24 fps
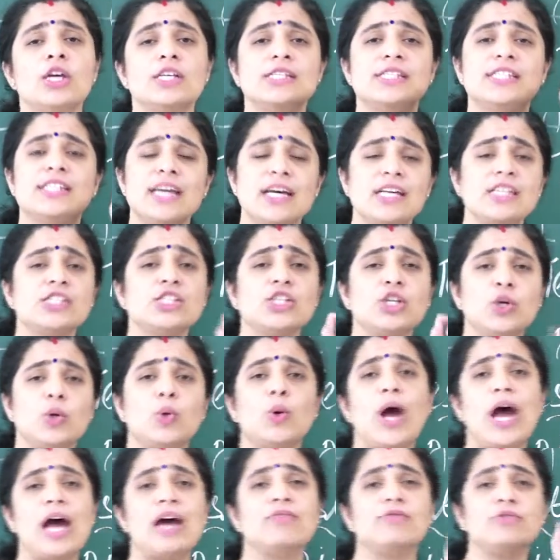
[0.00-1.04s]
Just you
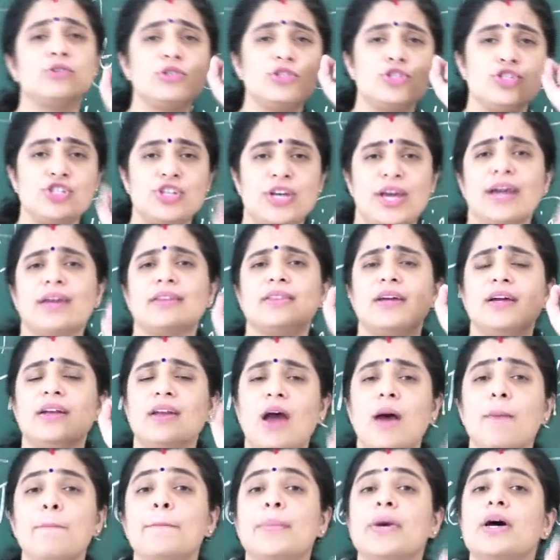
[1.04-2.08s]
have to check the
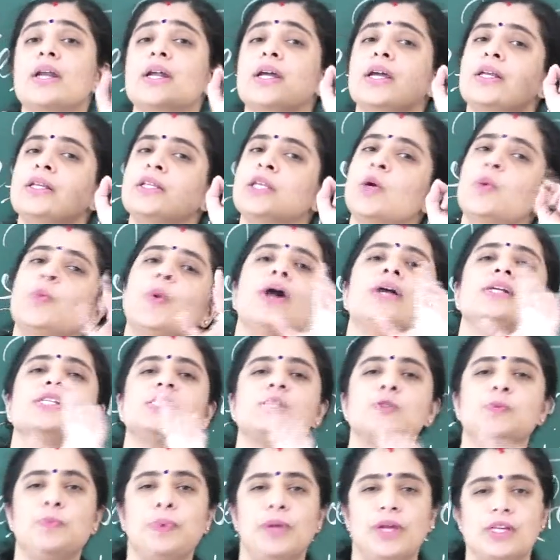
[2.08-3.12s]
number in the
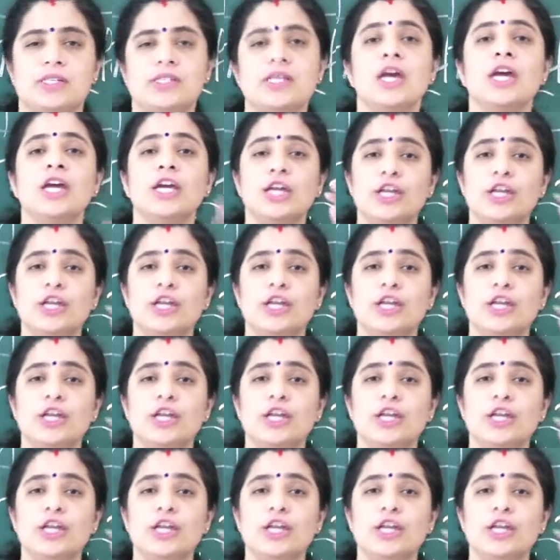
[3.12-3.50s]
ones place.